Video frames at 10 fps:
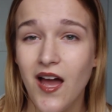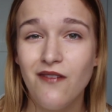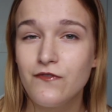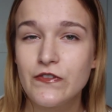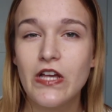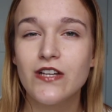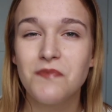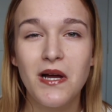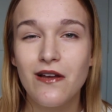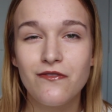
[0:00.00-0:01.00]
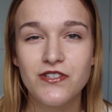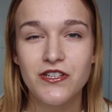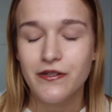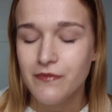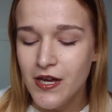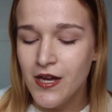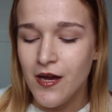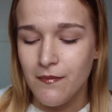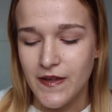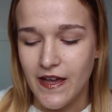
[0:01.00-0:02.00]
emphasise my love to them.
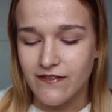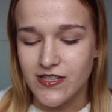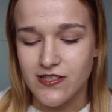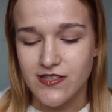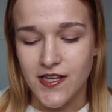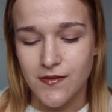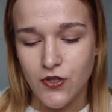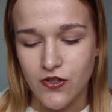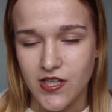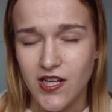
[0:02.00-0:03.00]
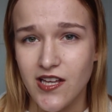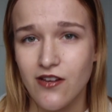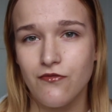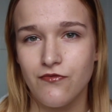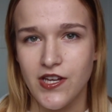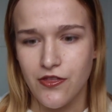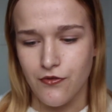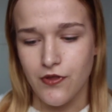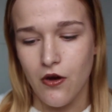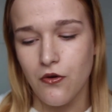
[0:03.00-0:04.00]
But yeah, as I say, I'm not going to like read
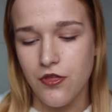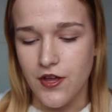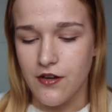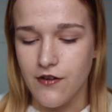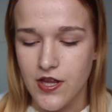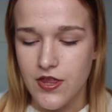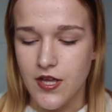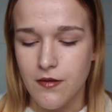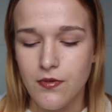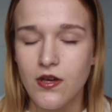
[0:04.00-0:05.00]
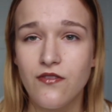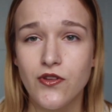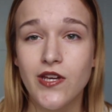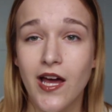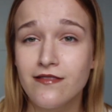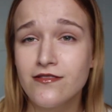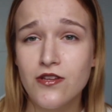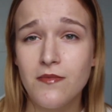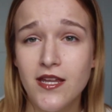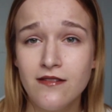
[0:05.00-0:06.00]
through the whole thing or anything, but if you can
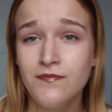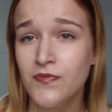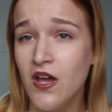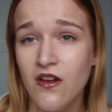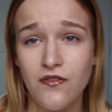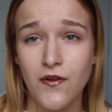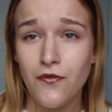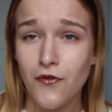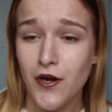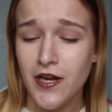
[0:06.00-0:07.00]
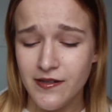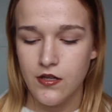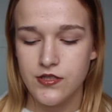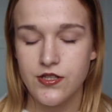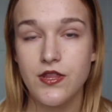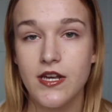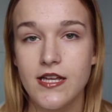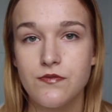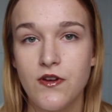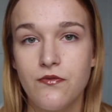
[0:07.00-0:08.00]
zoom in, feel free. So the
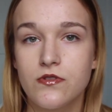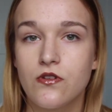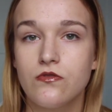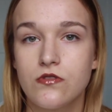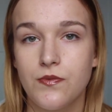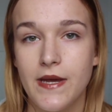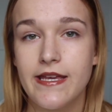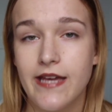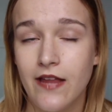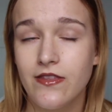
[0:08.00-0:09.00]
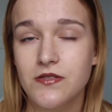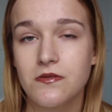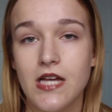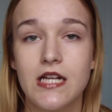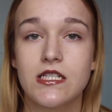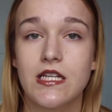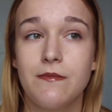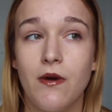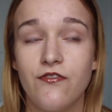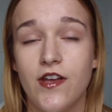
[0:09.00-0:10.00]
next brief was called Tweak, and this was actually
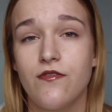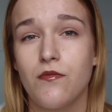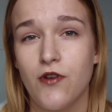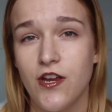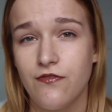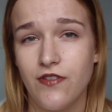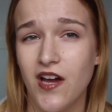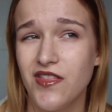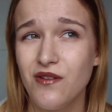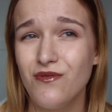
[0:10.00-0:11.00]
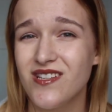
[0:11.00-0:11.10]
my favourite brief that I think we